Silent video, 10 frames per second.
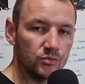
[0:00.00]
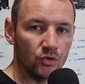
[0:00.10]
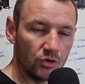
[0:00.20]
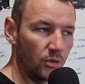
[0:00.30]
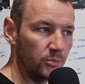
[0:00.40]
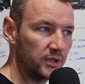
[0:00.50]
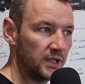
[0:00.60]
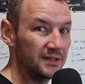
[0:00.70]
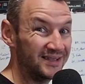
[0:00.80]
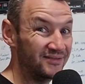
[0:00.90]
more
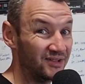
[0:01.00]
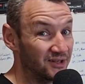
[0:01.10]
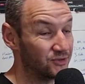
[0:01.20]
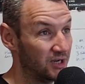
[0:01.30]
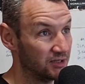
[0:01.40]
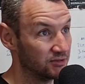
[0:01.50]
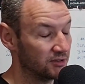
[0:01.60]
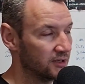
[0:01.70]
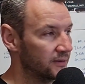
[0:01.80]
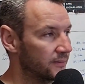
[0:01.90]
complicated even than a track
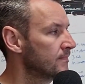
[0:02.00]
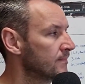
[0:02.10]
circuit,